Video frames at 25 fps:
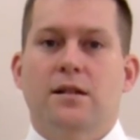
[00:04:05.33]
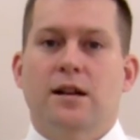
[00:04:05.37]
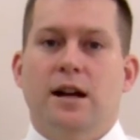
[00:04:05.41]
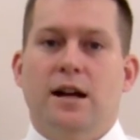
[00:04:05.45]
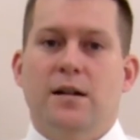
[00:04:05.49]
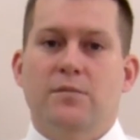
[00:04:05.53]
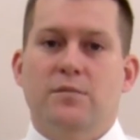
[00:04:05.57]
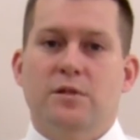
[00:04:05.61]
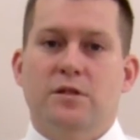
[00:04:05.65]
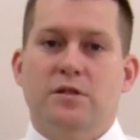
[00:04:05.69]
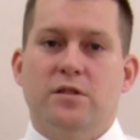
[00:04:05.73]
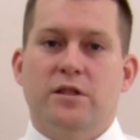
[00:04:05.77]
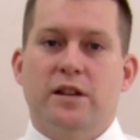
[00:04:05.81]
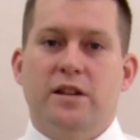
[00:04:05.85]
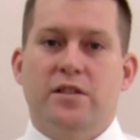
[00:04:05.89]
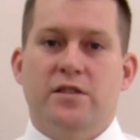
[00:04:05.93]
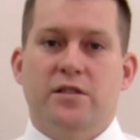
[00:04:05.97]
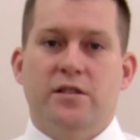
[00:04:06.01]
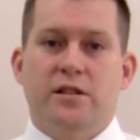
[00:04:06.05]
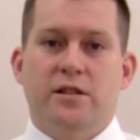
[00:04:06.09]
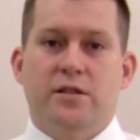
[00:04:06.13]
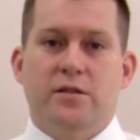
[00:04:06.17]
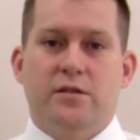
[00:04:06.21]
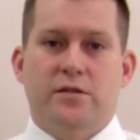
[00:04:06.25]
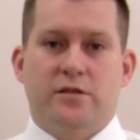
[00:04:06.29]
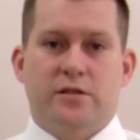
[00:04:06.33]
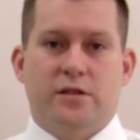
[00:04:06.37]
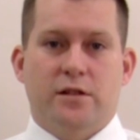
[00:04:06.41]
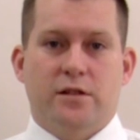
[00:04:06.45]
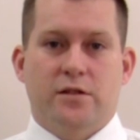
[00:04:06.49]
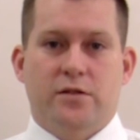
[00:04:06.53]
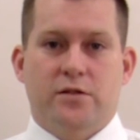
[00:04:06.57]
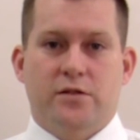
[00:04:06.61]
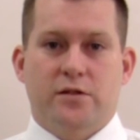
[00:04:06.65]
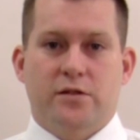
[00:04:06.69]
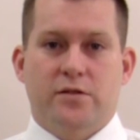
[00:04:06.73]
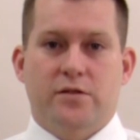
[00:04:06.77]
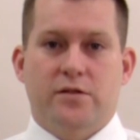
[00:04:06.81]
Amplicon Engineering
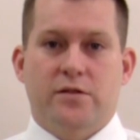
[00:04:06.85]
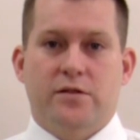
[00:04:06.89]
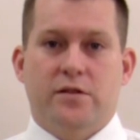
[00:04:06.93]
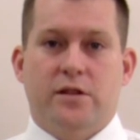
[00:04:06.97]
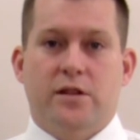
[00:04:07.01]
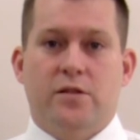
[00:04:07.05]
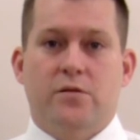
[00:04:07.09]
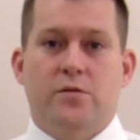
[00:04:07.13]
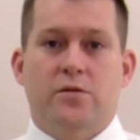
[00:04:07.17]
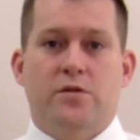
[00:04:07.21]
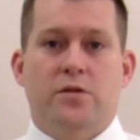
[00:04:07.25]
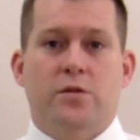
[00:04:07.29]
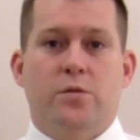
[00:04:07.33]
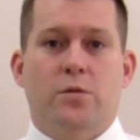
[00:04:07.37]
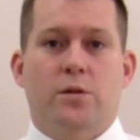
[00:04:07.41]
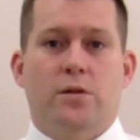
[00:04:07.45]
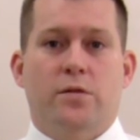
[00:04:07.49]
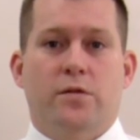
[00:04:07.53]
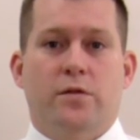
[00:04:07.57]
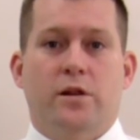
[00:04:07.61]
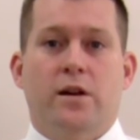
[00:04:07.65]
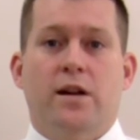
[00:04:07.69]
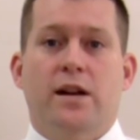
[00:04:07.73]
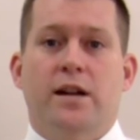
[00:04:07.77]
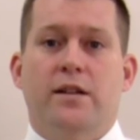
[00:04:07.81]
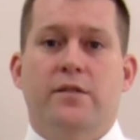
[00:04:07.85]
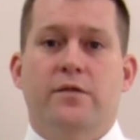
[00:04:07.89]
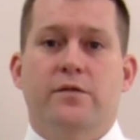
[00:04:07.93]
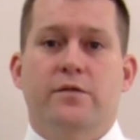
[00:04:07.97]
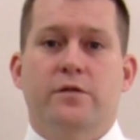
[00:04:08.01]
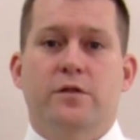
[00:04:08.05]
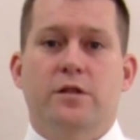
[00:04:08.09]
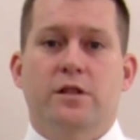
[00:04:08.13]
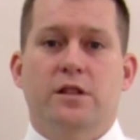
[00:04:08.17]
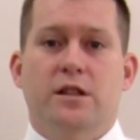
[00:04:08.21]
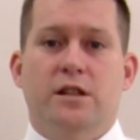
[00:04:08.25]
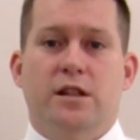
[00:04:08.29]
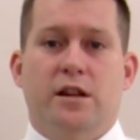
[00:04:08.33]
Solutions can also offer a
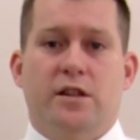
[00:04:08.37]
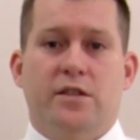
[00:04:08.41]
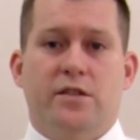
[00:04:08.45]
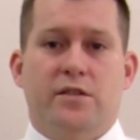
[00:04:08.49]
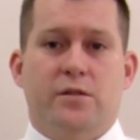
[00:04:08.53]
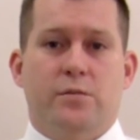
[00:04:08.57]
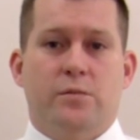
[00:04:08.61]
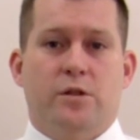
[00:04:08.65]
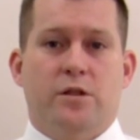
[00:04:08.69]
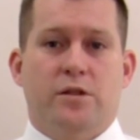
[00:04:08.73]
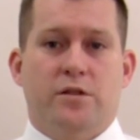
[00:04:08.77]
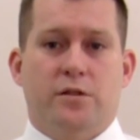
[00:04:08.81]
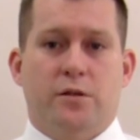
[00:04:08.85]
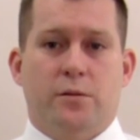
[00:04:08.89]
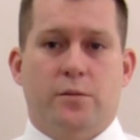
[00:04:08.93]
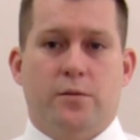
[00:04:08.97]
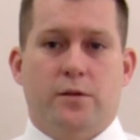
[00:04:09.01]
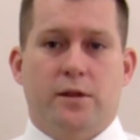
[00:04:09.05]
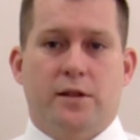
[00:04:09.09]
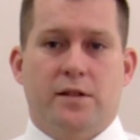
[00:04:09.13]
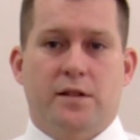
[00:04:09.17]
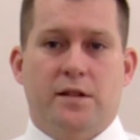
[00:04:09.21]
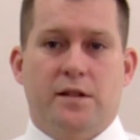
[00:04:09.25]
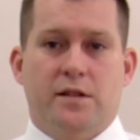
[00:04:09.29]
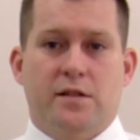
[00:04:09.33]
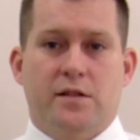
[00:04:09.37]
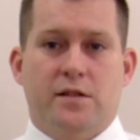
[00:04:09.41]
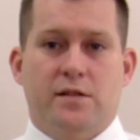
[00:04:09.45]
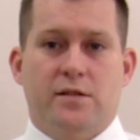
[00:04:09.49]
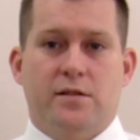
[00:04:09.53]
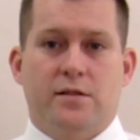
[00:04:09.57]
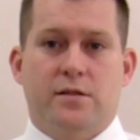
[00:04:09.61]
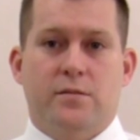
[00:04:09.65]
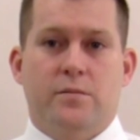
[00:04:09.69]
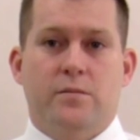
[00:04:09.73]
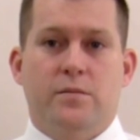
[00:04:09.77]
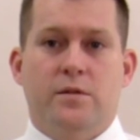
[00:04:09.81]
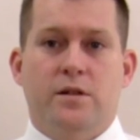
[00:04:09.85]
fully customized operating
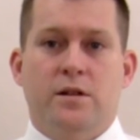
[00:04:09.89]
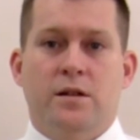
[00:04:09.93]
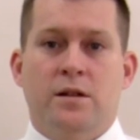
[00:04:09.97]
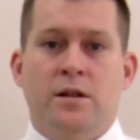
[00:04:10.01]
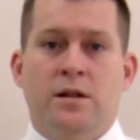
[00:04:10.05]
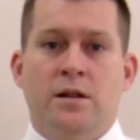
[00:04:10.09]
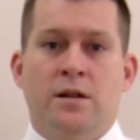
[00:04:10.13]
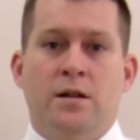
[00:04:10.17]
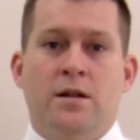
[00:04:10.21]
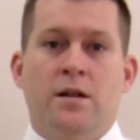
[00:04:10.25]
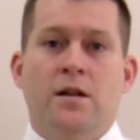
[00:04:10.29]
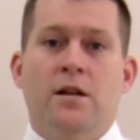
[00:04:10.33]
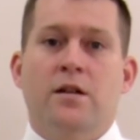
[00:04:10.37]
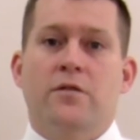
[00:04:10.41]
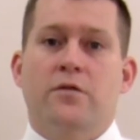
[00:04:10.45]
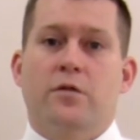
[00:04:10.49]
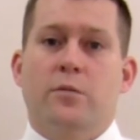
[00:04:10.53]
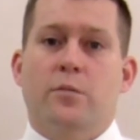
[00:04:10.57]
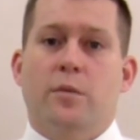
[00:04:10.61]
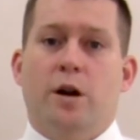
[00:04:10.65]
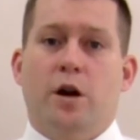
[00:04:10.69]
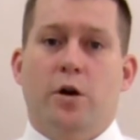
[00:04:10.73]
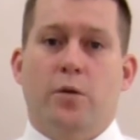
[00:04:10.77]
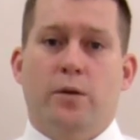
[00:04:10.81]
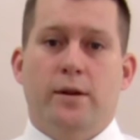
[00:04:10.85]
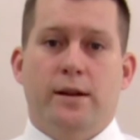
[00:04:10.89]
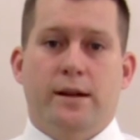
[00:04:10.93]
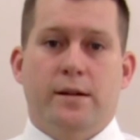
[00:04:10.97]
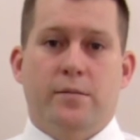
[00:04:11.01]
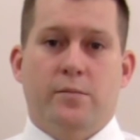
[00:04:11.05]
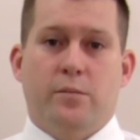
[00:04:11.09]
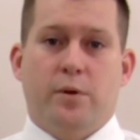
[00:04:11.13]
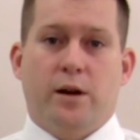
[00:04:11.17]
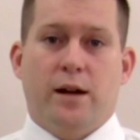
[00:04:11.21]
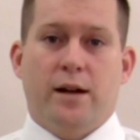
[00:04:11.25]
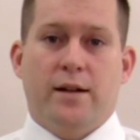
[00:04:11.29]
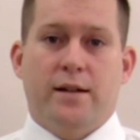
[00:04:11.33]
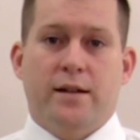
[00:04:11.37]
system, from OEM
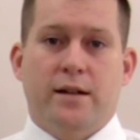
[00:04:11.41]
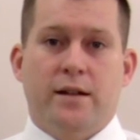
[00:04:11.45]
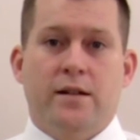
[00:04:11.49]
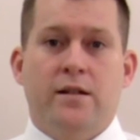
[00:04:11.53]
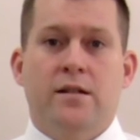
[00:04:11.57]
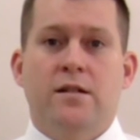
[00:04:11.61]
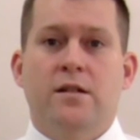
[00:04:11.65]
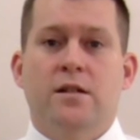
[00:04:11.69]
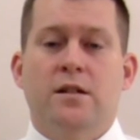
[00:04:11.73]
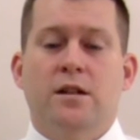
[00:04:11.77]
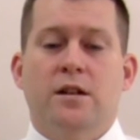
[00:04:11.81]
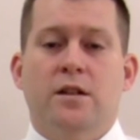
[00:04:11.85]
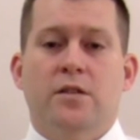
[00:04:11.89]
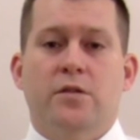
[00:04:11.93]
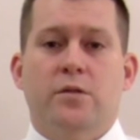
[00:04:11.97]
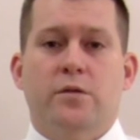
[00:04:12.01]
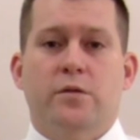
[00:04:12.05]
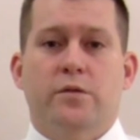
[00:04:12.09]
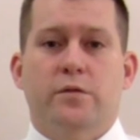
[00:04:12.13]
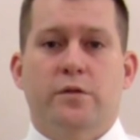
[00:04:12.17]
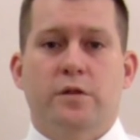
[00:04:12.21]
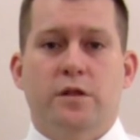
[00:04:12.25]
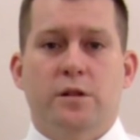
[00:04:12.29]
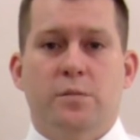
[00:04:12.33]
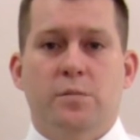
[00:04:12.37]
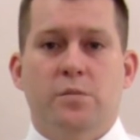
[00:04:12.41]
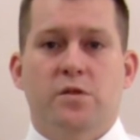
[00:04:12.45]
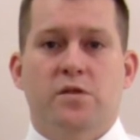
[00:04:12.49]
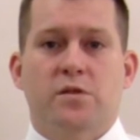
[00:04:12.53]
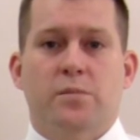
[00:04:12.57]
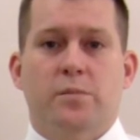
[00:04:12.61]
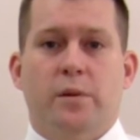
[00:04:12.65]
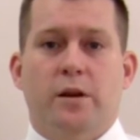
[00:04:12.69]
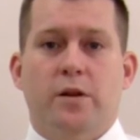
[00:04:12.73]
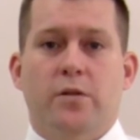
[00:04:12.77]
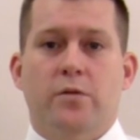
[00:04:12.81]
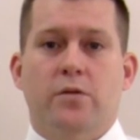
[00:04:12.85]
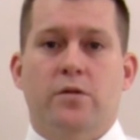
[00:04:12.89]
branding to a fully
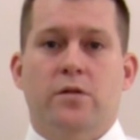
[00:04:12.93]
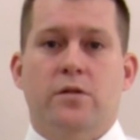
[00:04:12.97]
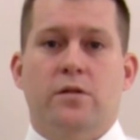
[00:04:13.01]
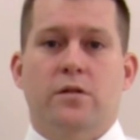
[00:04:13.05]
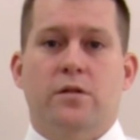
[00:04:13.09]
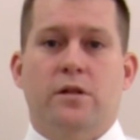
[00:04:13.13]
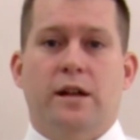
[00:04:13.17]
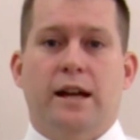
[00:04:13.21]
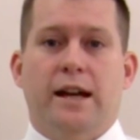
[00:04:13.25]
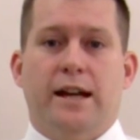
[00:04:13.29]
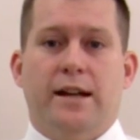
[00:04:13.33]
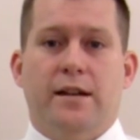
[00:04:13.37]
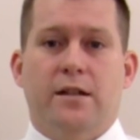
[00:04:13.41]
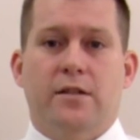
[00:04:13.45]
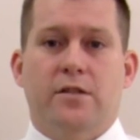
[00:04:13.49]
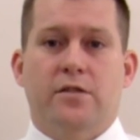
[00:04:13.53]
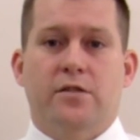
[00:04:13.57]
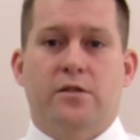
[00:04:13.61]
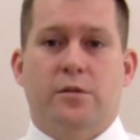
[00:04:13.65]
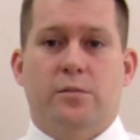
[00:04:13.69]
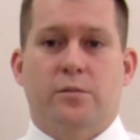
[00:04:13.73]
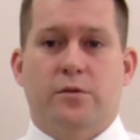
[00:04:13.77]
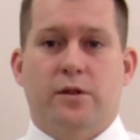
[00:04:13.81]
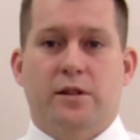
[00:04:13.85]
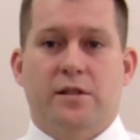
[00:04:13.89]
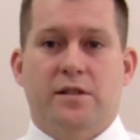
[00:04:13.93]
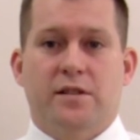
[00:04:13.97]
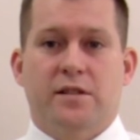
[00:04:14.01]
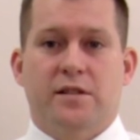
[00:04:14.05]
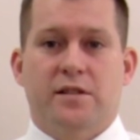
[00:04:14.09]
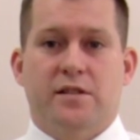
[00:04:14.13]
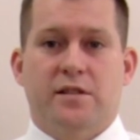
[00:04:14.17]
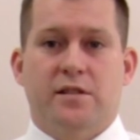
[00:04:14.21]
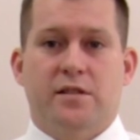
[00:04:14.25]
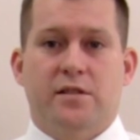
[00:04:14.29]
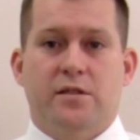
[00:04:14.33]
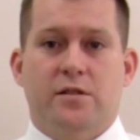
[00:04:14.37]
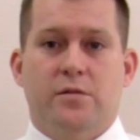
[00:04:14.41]
bespoke, headless operating
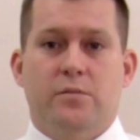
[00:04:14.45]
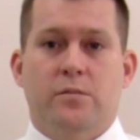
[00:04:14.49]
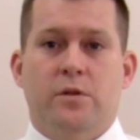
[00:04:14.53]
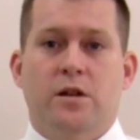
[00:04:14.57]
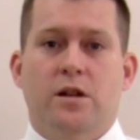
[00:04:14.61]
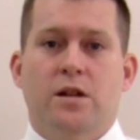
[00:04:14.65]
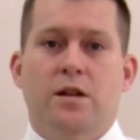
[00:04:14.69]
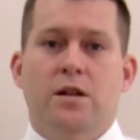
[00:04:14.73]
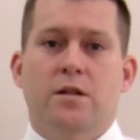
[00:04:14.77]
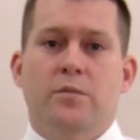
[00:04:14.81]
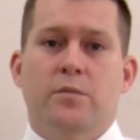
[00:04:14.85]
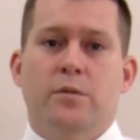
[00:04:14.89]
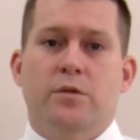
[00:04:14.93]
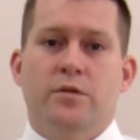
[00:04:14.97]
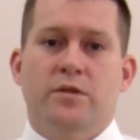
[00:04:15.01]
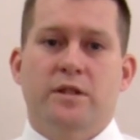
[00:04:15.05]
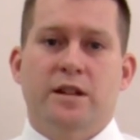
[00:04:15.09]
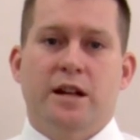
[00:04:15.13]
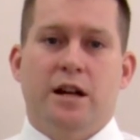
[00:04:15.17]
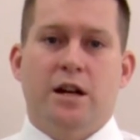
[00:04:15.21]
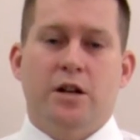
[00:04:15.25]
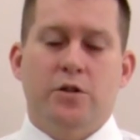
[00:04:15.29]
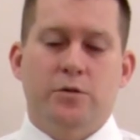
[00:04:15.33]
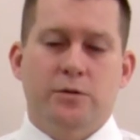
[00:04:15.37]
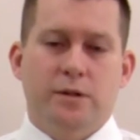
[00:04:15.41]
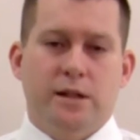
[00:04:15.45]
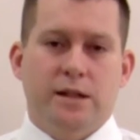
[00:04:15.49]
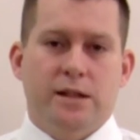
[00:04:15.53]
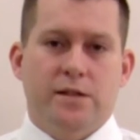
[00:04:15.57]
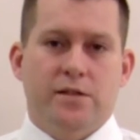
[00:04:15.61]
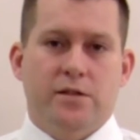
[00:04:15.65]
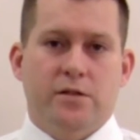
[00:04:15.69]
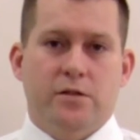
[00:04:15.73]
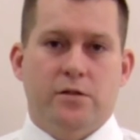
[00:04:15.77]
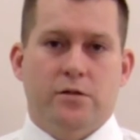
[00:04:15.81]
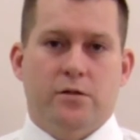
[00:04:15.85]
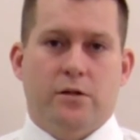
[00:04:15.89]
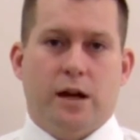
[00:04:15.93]
system booting only
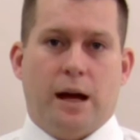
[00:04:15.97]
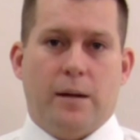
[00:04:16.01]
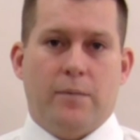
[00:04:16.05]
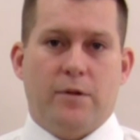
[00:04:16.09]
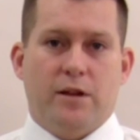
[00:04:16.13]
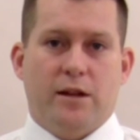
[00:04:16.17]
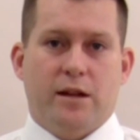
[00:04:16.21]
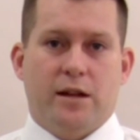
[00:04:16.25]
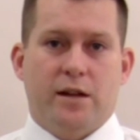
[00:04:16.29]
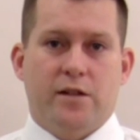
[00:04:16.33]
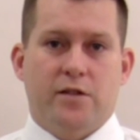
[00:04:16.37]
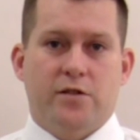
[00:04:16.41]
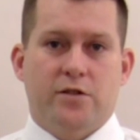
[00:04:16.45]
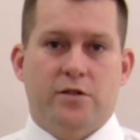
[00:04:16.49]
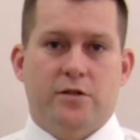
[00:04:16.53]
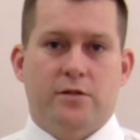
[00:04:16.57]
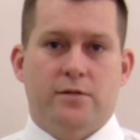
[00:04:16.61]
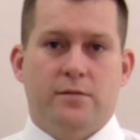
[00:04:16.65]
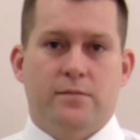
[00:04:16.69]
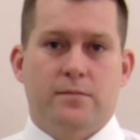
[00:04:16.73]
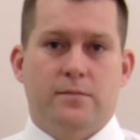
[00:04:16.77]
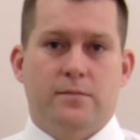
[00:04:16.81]
to your application.